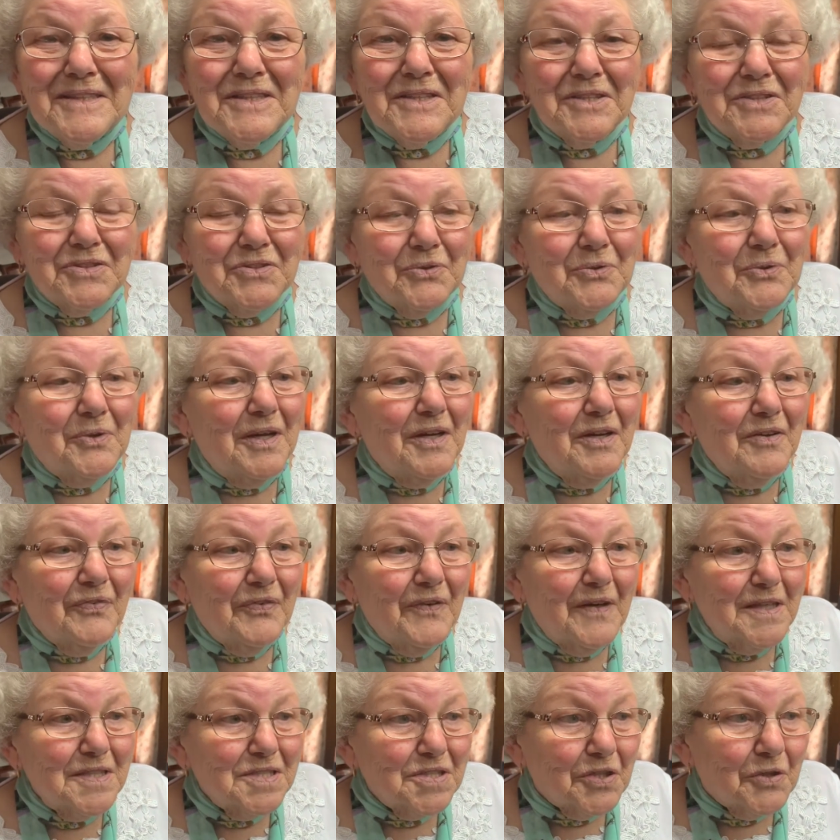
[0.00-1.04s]
So if
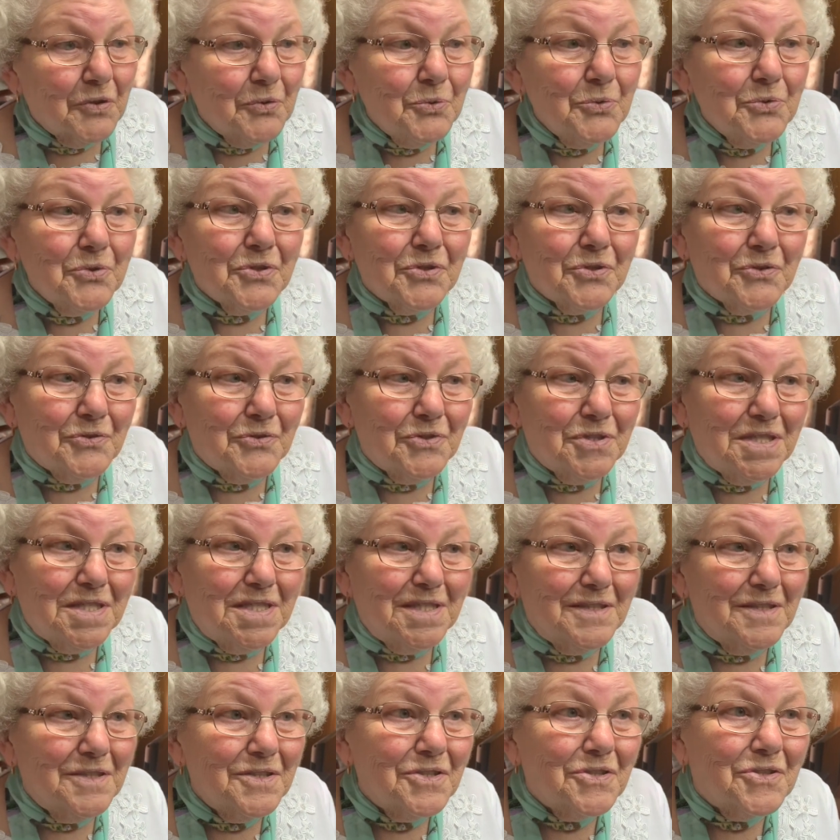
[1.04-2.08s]
this house could
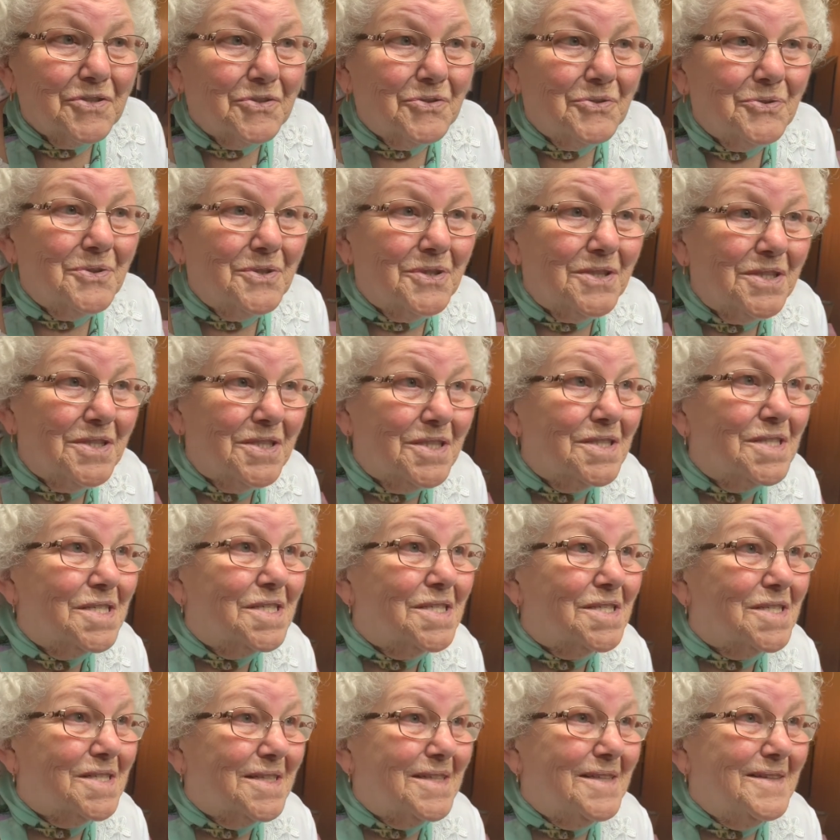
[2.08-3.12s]
tell stories
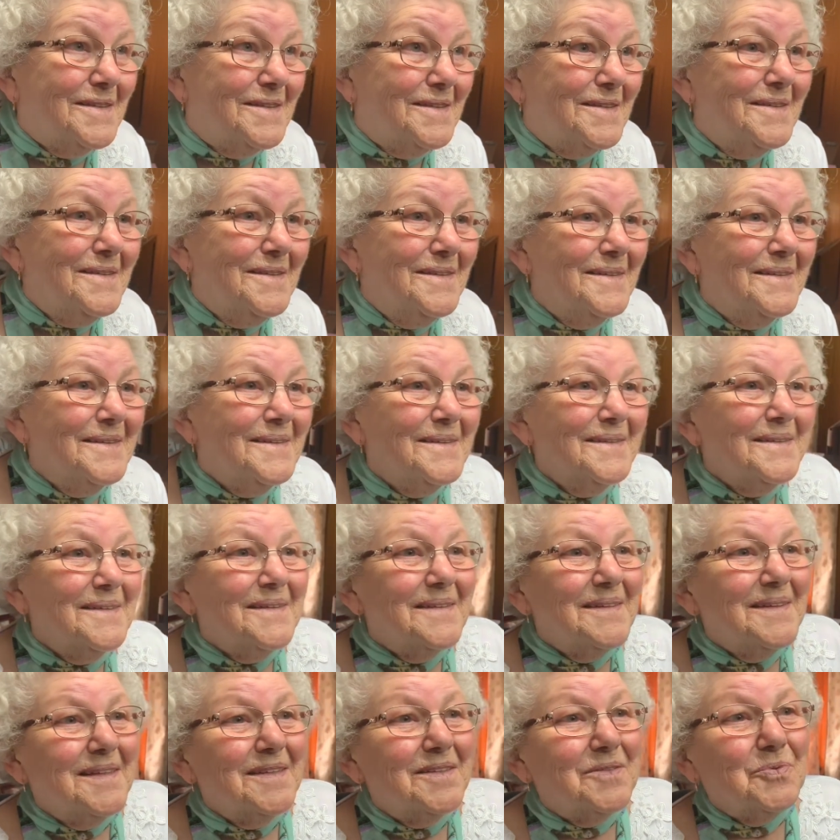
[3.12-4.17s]
itself,
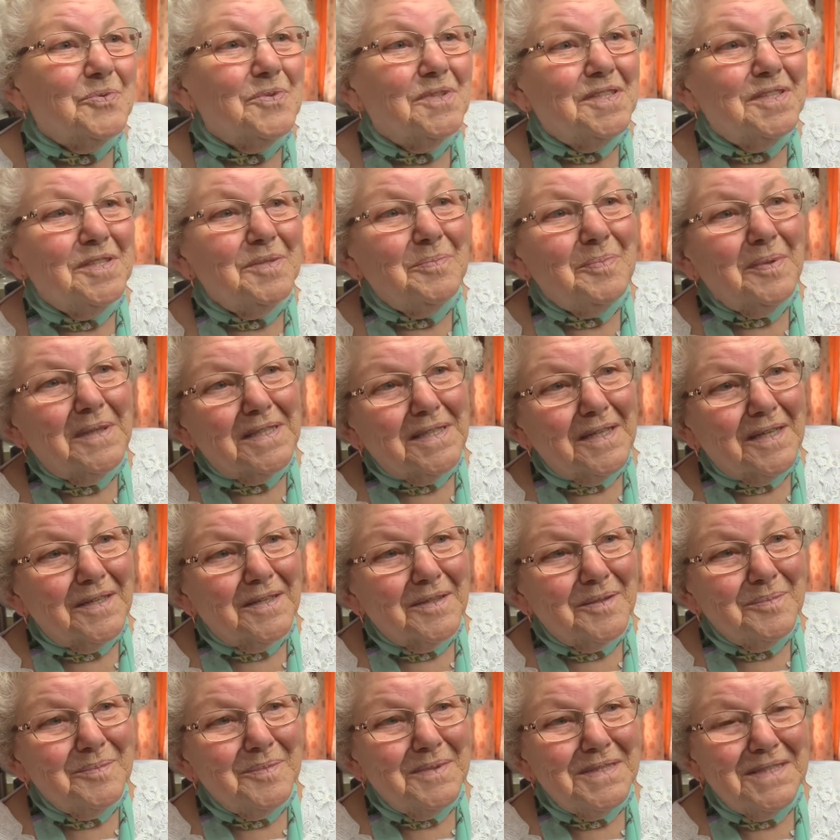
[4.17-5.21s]
it would do better
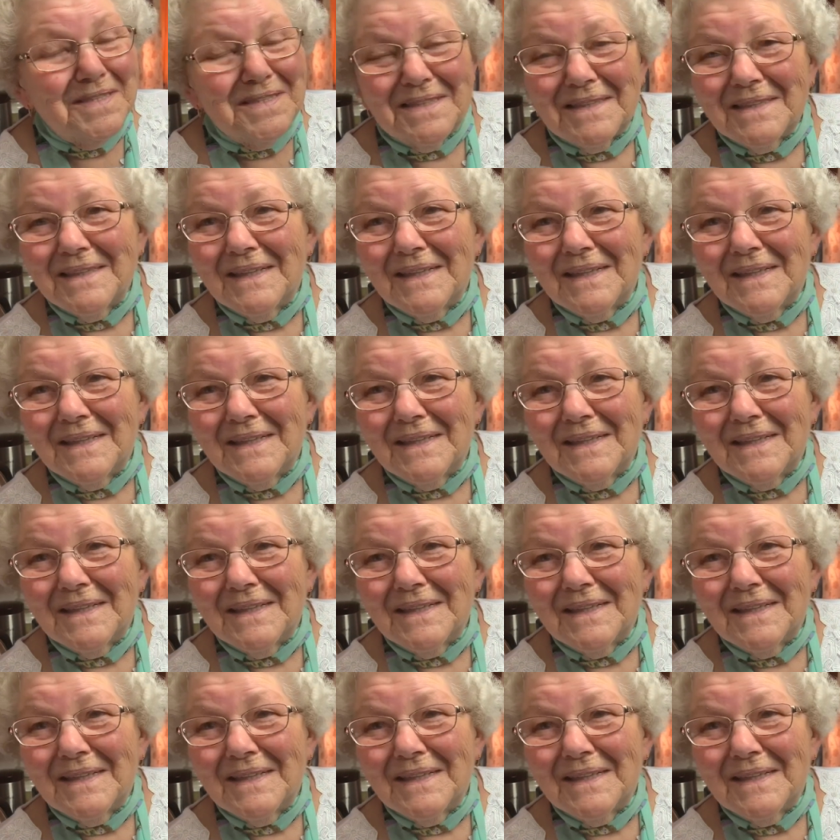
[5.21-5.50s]
than me.